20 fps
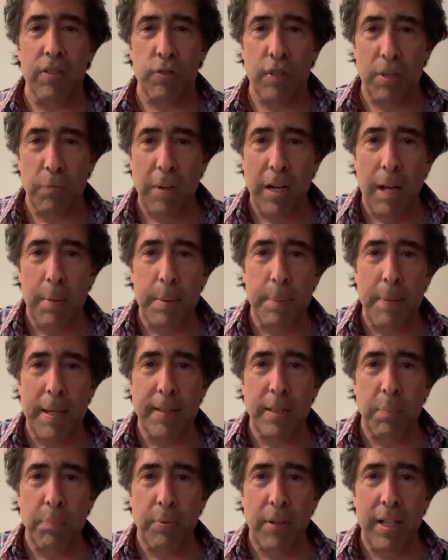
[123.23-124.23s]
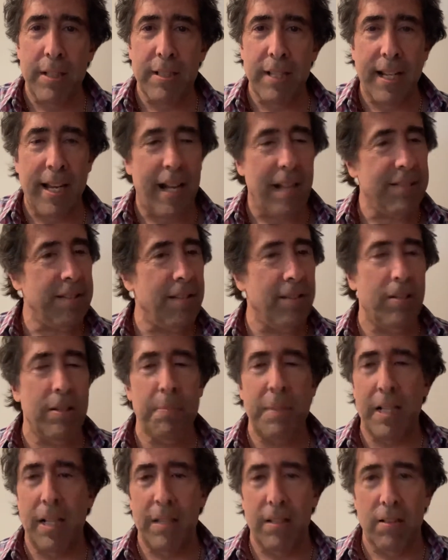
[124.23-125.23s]
She said, "Want to help me bake the bread?" The cows said, "Don't leave
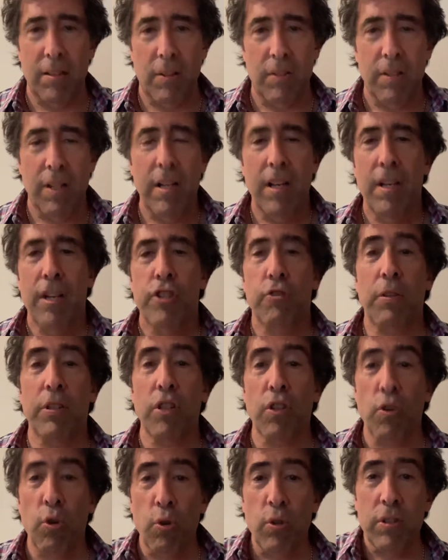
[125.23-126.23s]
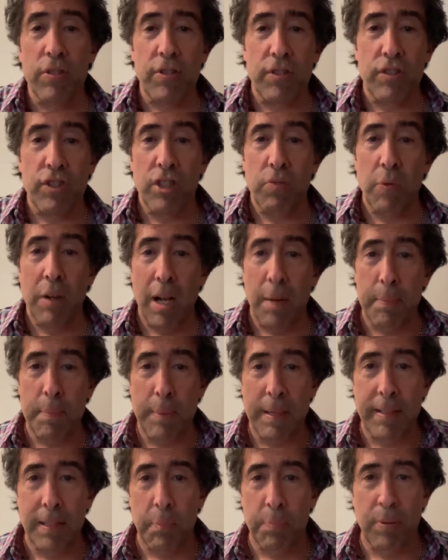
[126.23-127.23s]
me the hell alone." She went to the horses. She said, "Want to help me
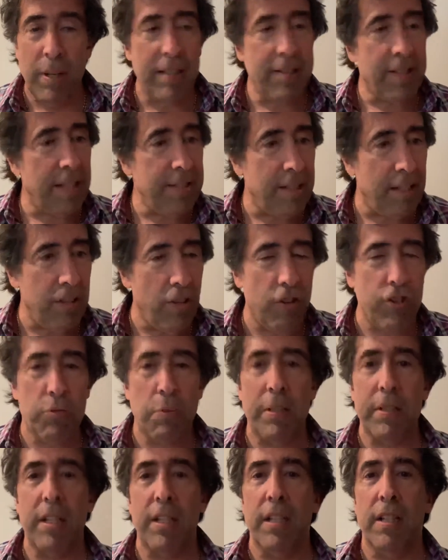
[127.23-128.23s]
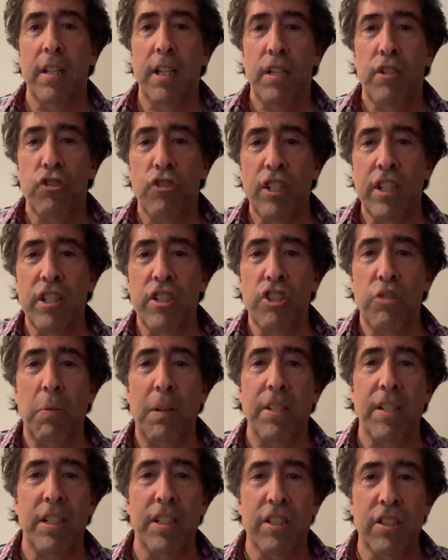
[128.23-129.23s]
bake the bread?" They said, "No." She went to the chickens. She went
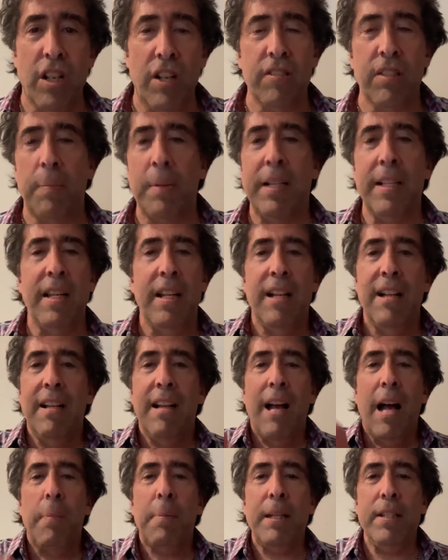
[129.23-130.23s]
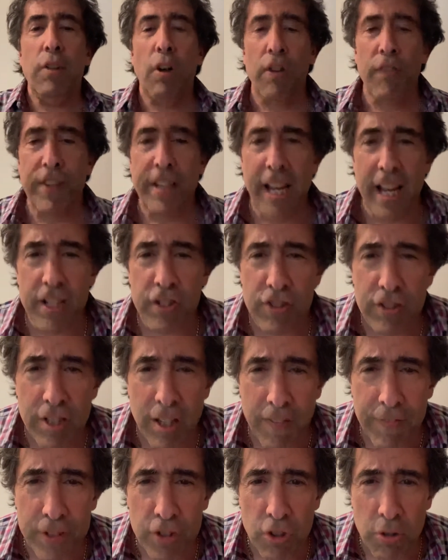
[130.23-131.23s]
to the ducks. I'm getting, I'm getting notifications here
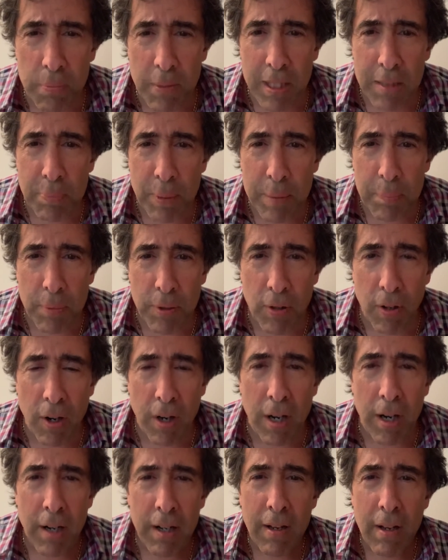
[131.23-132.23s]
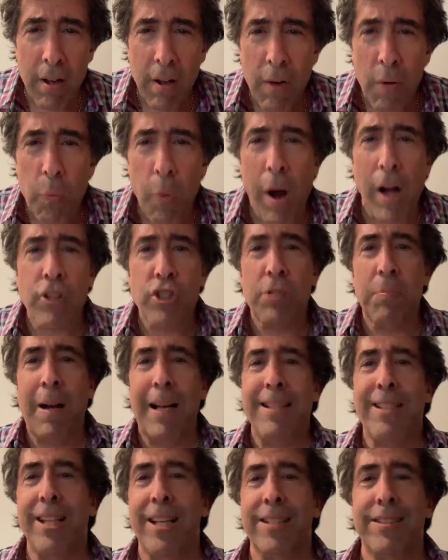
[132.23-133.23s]
every two minutes. People are watching my
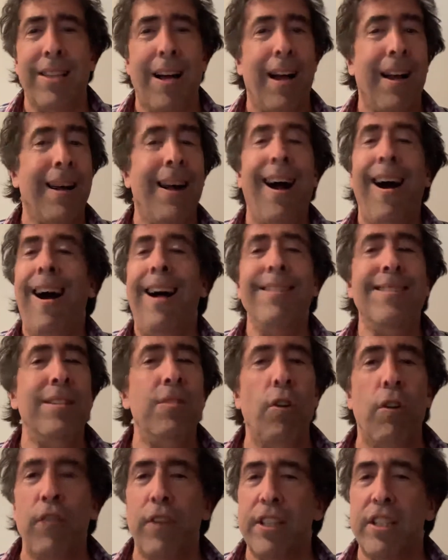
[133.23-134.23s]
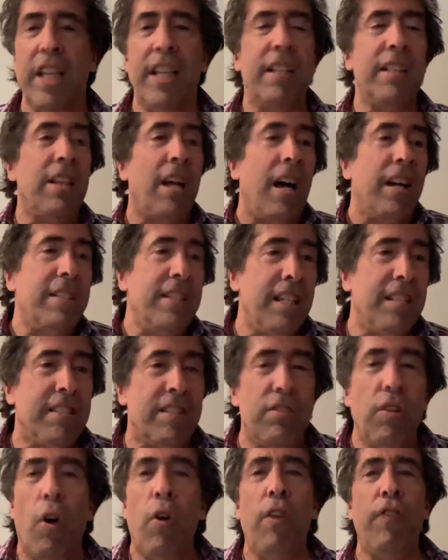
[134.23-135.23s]
TikTok constant notif TikTok tick
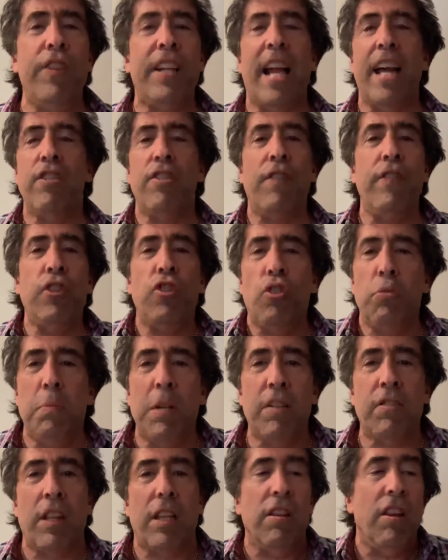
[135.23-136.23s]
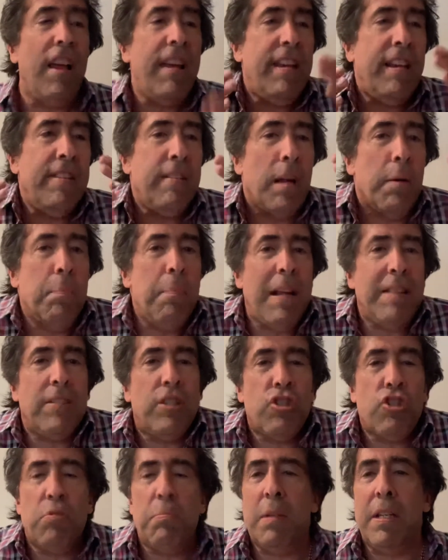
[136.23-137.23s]
notification every two minutes. They like it. They're
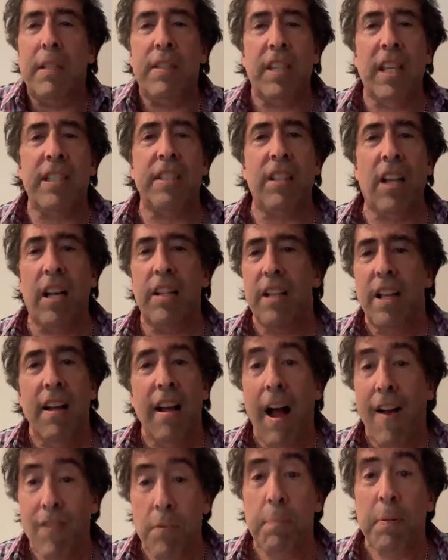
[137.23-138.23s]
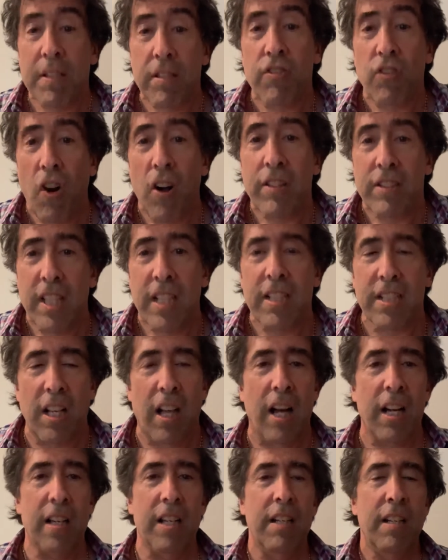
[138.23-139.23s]
messaging me TikTok. I'm a big star on
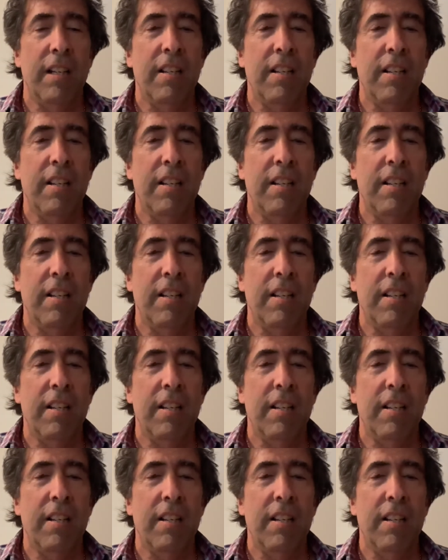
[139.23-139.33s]
TikTok.